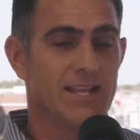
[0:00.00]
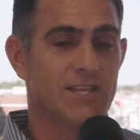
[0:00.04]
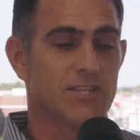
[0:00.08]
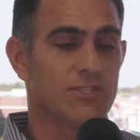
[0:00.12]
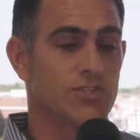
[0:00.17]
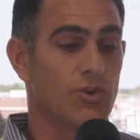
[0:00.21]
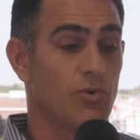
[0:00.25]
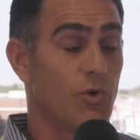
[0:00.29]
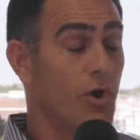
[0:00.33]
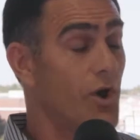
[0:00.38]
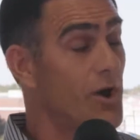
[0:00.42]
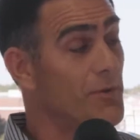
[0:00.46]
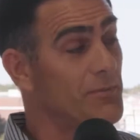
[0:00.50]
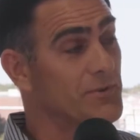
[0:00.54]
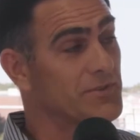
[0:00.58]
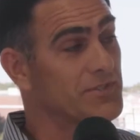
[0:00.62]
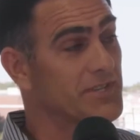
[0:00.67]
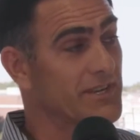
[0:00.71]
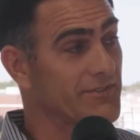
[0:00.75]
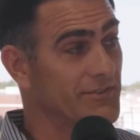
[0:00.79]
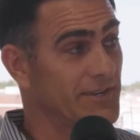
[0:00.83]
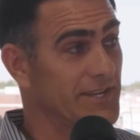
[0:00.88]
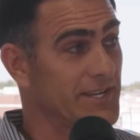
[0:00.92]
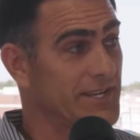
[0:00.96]
So almost
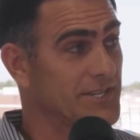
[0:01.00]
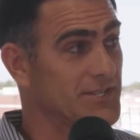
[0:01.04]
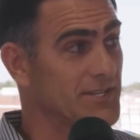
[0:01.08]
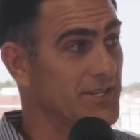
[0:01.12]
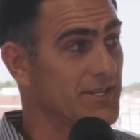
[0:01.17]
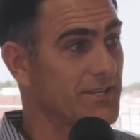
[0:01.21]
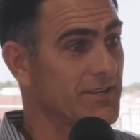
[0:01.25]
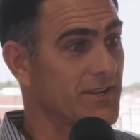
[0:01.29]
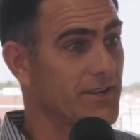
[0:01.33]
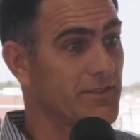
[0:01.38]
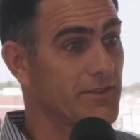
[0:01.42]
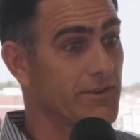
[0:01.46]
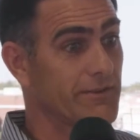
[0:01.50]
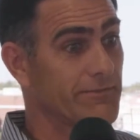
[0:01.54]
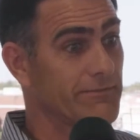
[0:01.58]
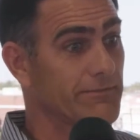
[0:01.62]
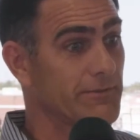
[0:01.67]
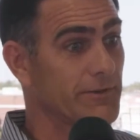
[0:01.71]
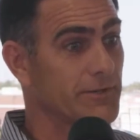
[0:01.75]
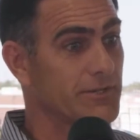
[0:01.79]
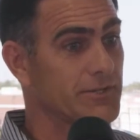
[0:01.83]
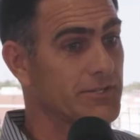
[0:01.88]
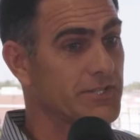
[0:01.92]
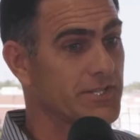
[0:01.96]
every agent on their
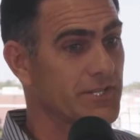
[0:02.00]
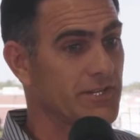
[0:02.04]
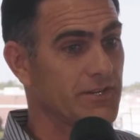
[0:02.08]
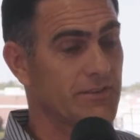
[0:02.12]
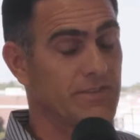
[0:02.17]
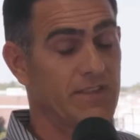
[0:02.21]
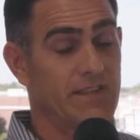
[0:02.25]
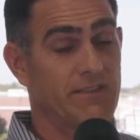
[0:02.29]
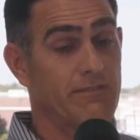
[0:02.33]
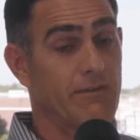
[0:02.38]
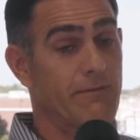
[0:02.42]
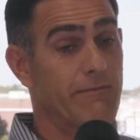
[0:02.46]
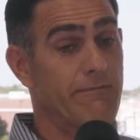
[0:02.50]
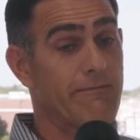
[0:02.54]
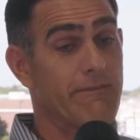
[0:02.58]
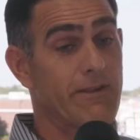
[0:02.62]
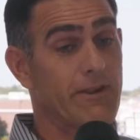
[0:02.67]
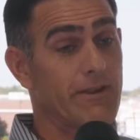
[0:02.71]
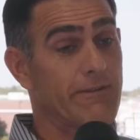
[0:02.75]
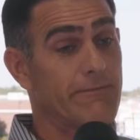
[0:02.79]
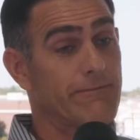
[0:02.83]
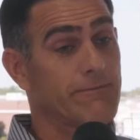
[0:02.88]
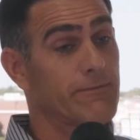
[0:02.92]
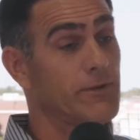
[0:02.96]
first year, they have a
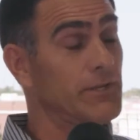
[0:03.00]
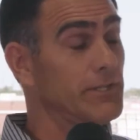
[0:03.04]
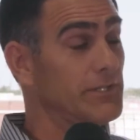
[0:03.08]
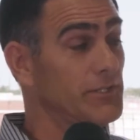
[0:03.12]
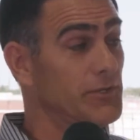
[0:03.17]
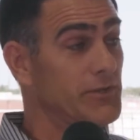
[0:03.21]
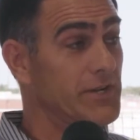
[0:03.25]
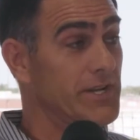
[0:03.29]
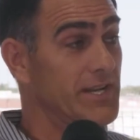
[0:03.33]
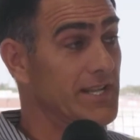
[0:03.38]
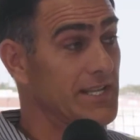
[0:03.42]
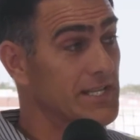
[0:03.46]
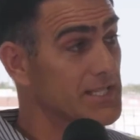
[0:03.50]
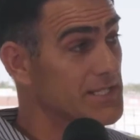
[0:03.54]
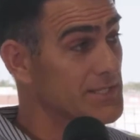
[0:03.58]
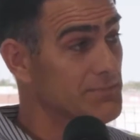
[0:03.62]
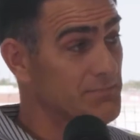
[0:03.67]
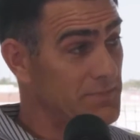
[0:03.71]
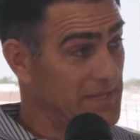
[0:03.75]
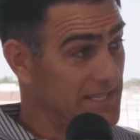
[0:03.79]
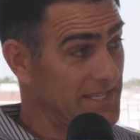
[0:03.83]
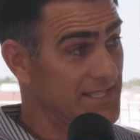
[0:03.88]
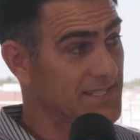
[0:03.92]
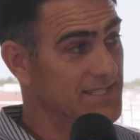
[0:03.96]
very front-loaded
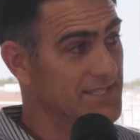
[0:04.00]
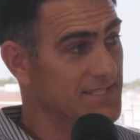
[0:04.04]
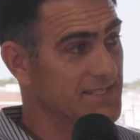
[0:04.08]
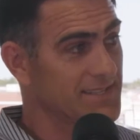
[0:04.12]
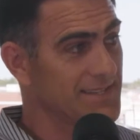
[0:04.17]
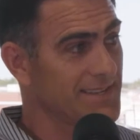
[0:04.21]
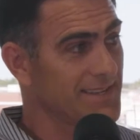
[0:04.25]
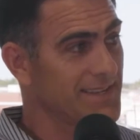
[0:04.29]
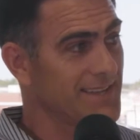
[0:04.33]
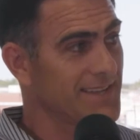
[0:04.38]
expense.